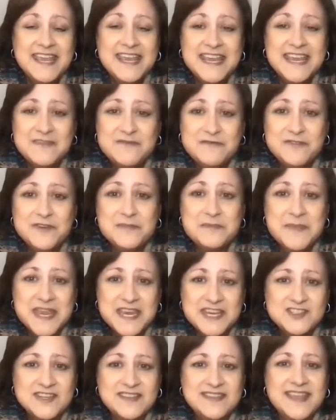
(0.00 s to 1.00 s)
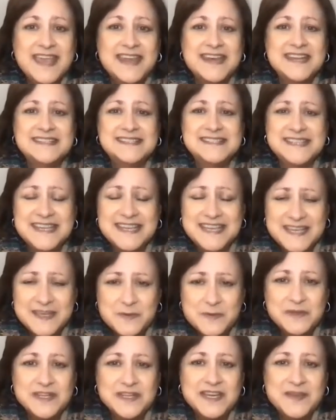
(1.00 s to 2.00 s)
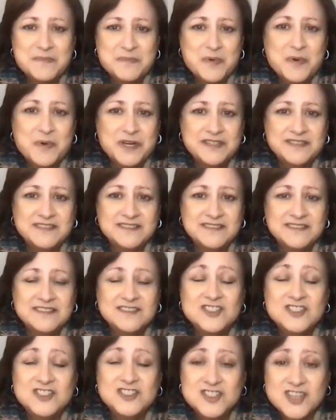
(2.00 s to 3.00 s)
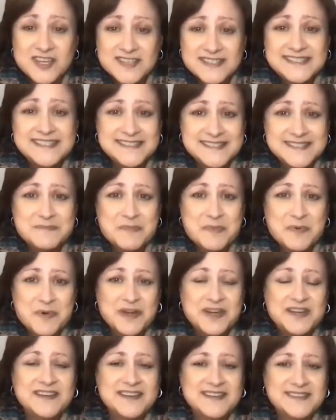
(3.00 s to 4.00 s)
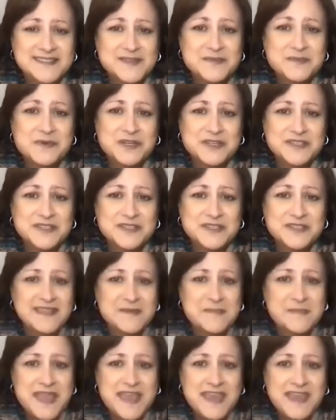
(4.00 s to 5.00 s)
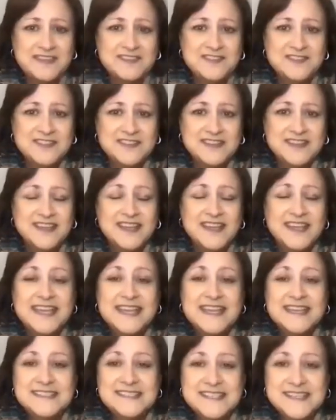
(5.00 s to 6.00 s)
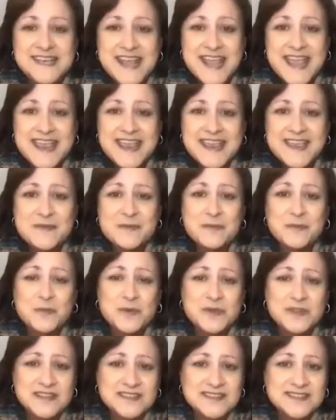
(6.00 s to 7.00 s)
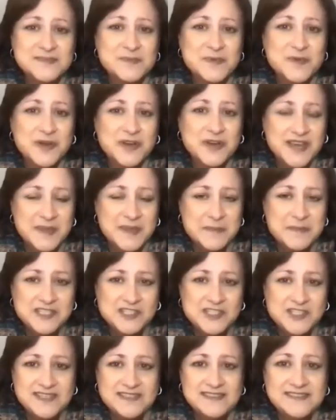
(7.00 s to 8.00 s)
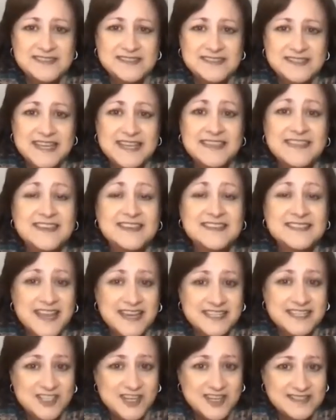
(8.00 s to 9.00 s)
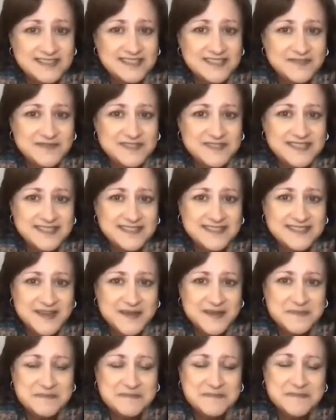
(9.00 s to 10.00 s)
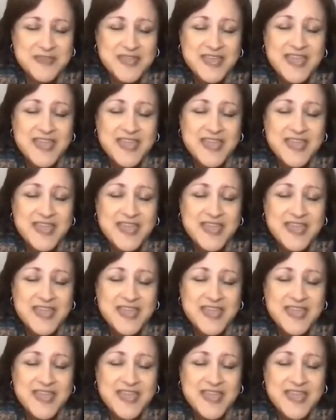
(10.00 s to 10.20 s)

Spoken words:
that is equally important, just as important as the words on the page. Today, we'll explore images in the digestive system,